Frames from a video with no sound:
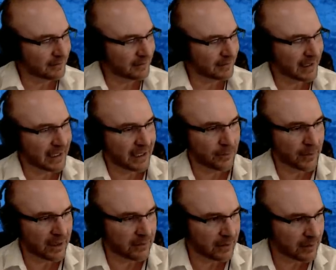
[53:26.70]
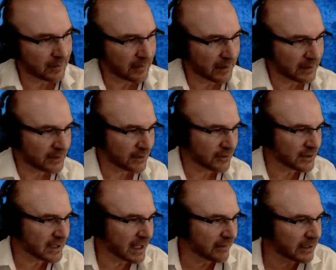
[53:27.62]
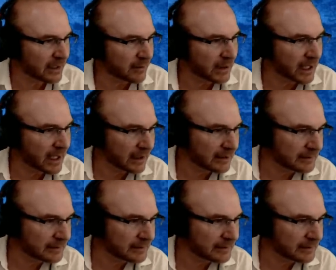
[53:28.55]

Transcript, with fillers: getting rid of them, and so just having it black.